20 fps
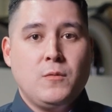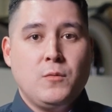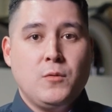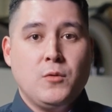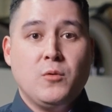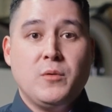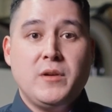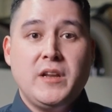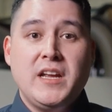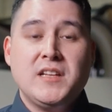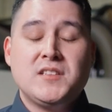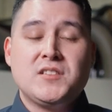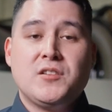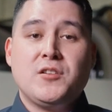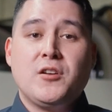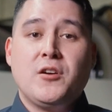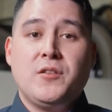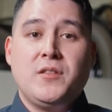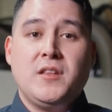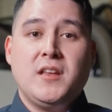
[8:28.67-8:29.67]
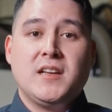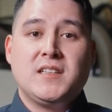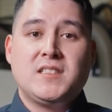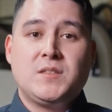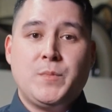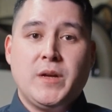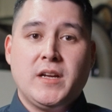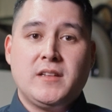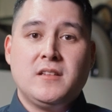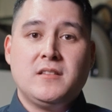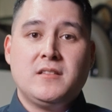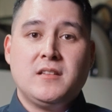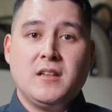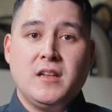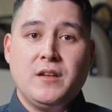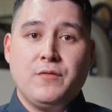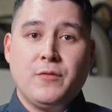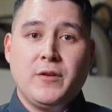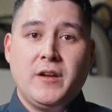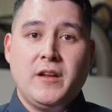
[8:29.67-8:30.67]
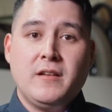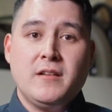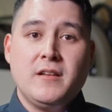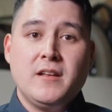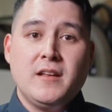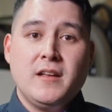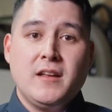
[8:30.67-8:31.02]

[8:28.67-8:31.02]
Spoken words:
we will need to know the expected delivery